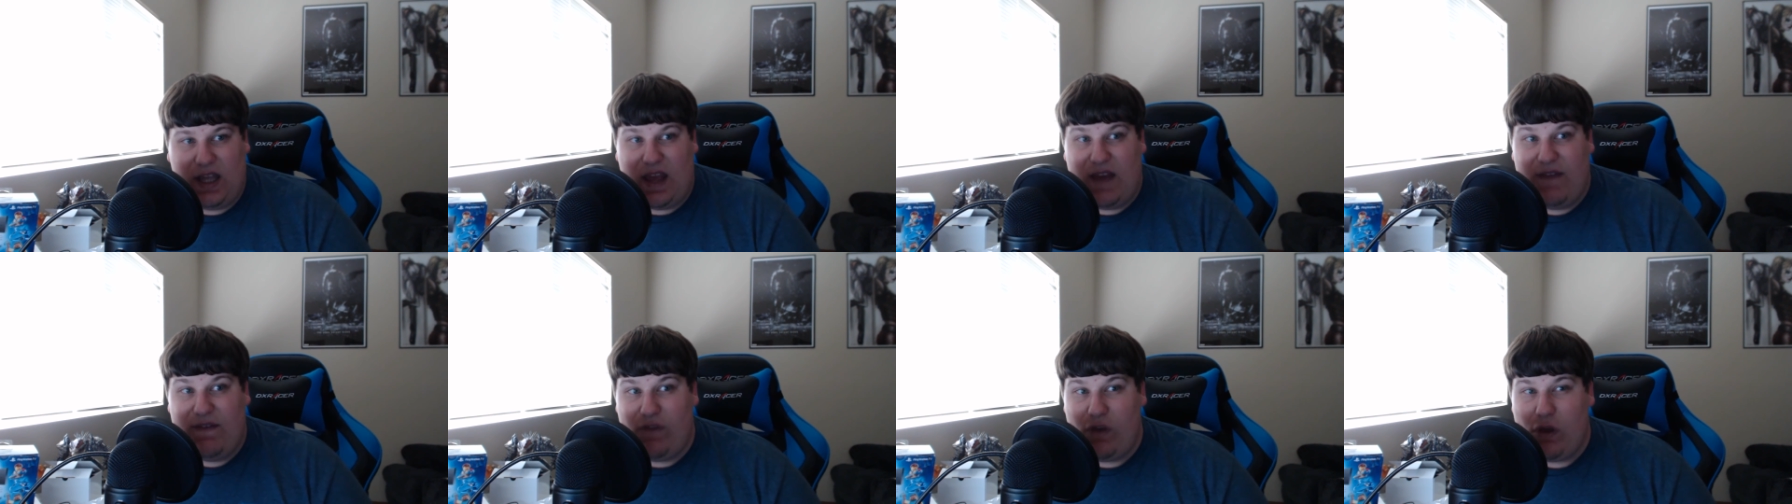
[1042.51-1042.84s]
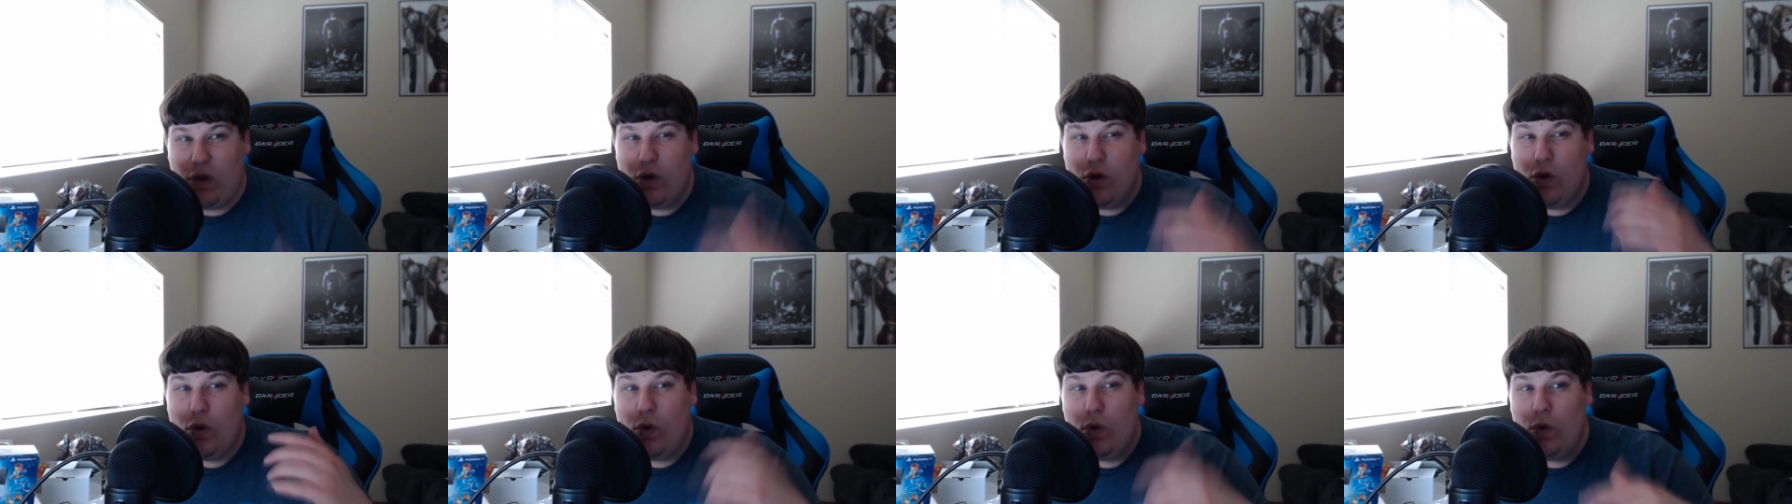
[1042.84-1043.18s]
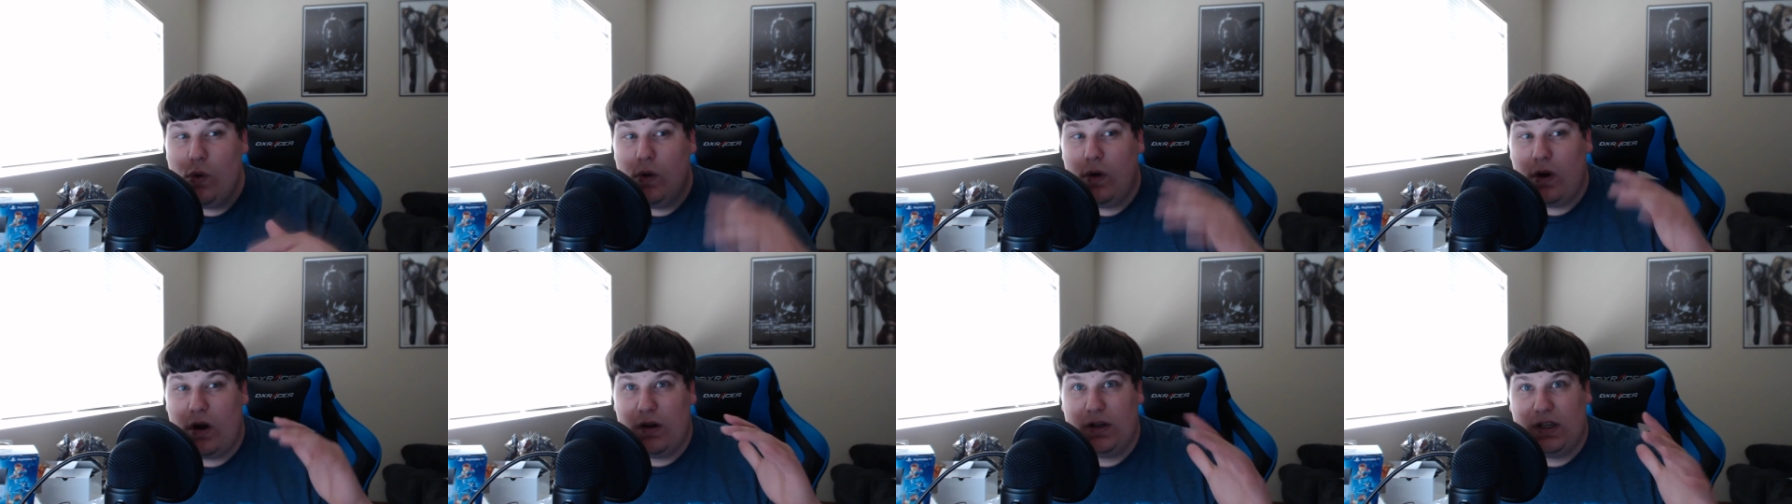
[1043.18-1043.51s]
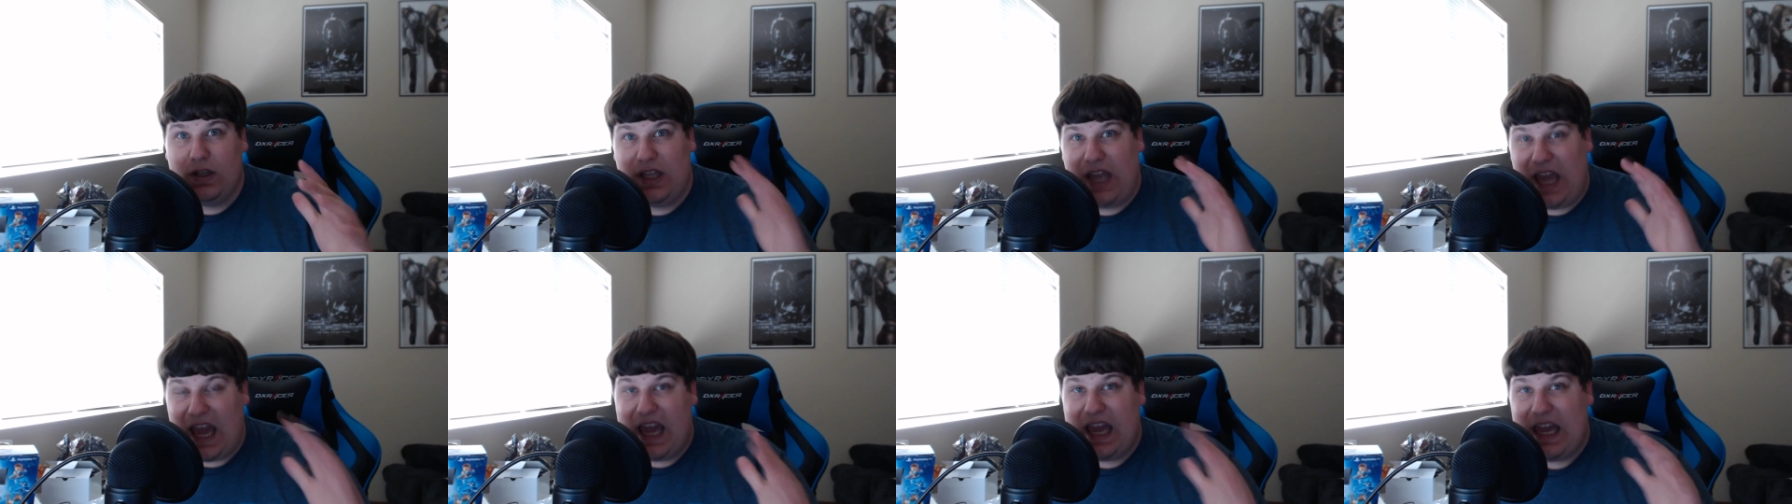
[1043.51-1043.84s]
If you
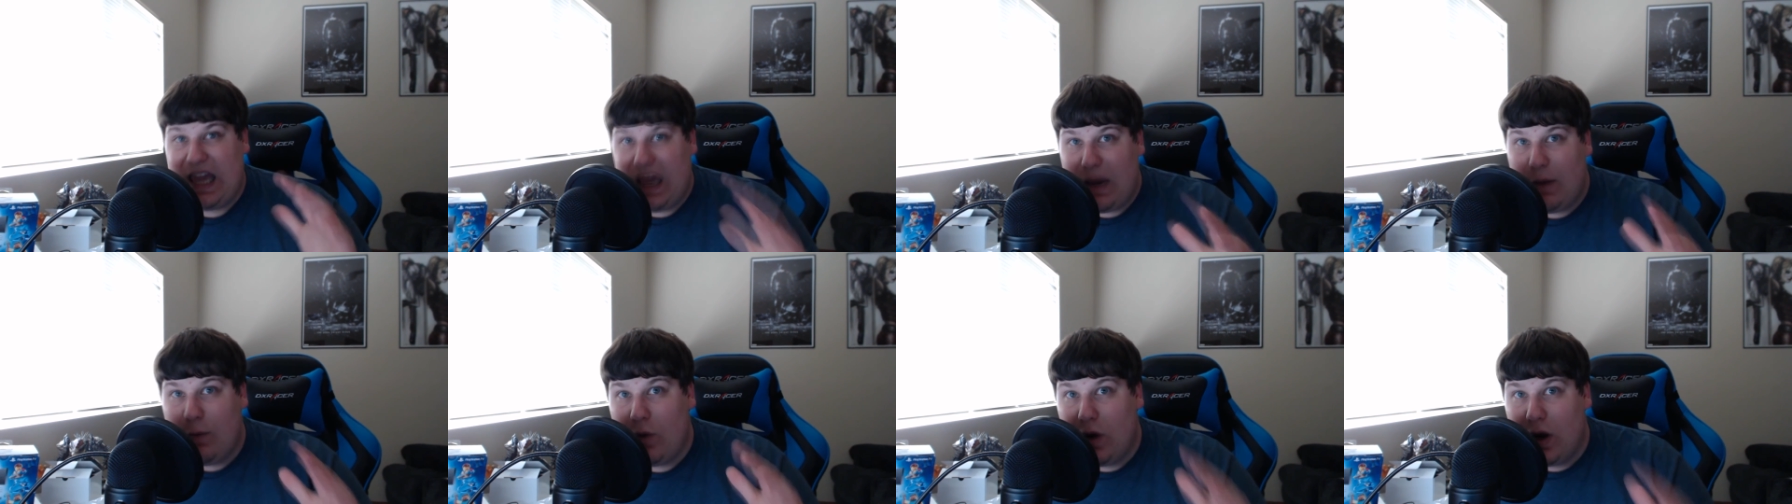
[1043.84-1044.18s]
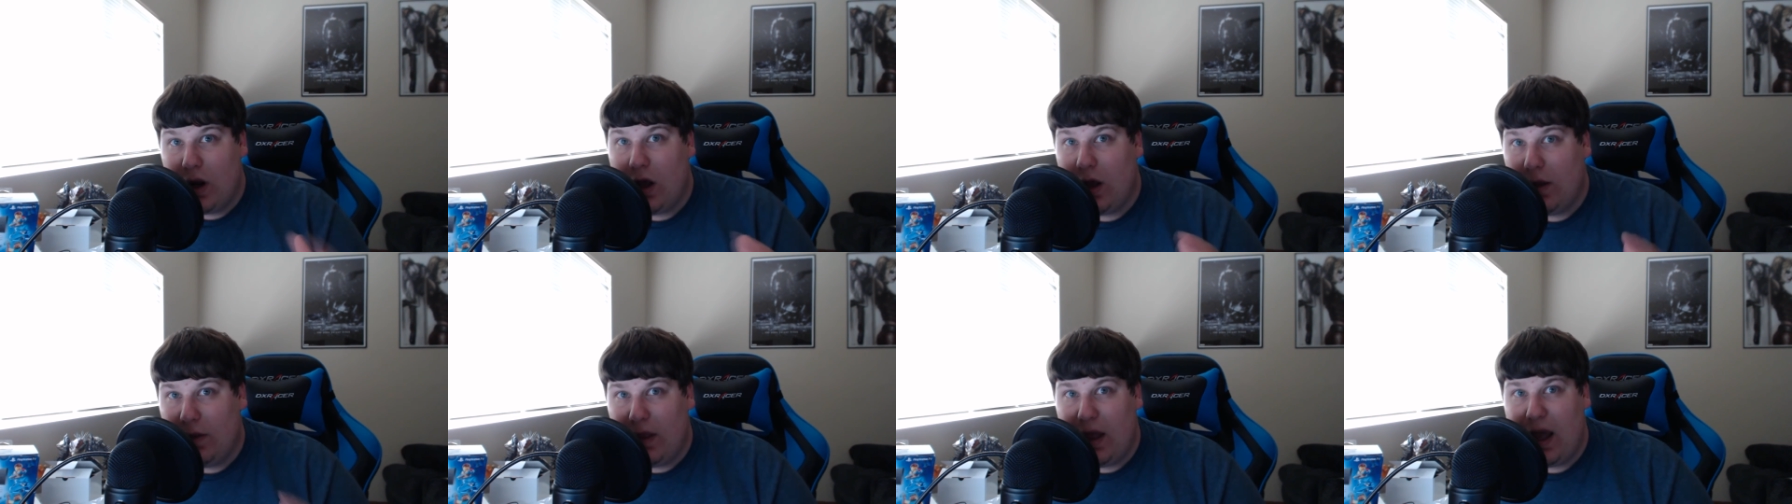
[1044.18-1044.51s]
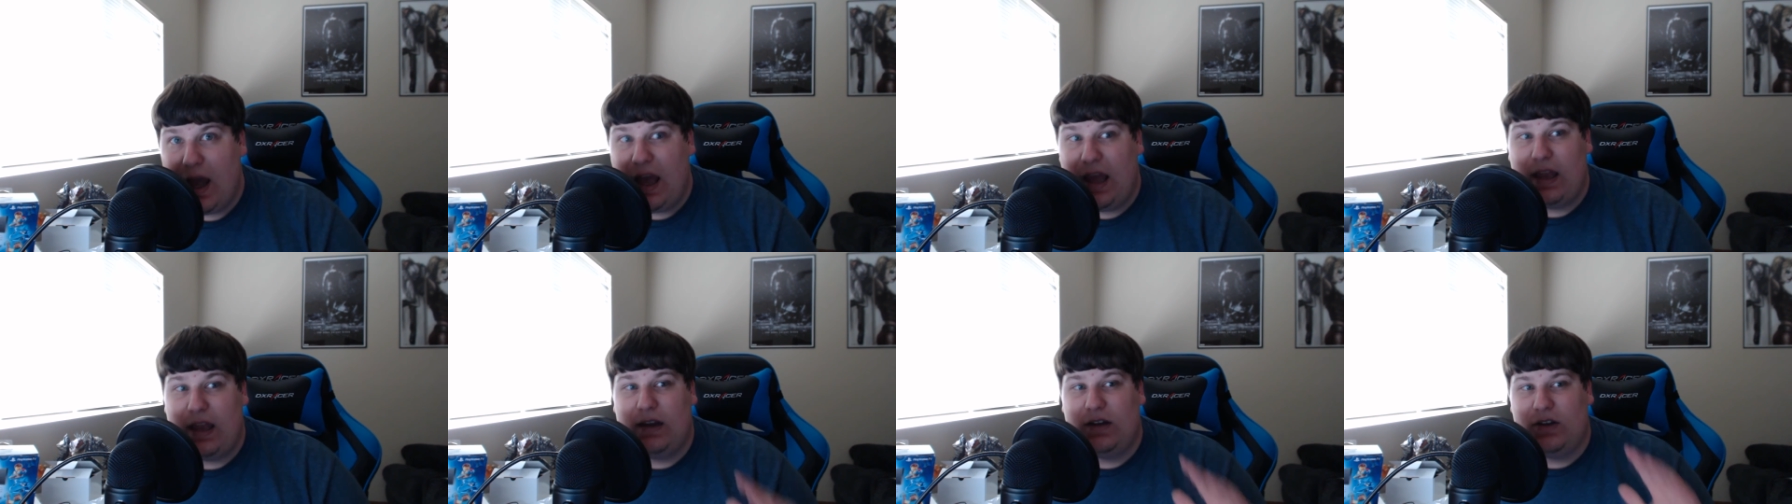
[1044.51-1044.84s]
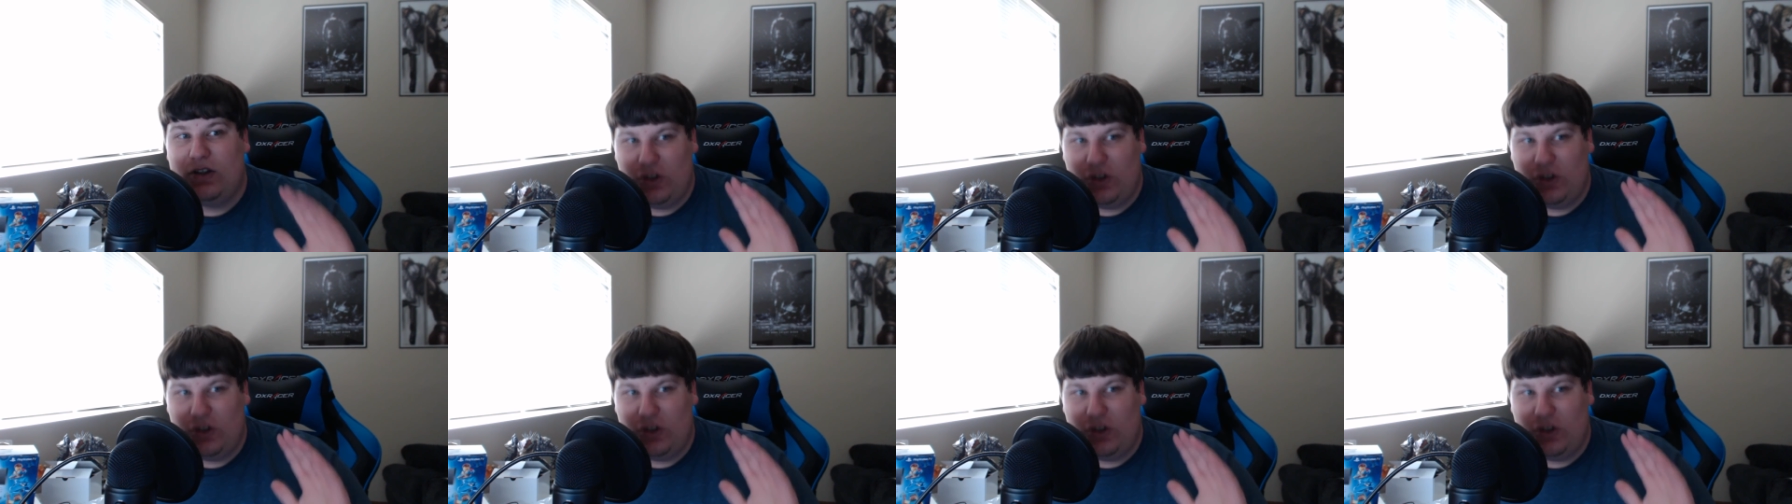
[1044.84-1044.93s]
can't get one online,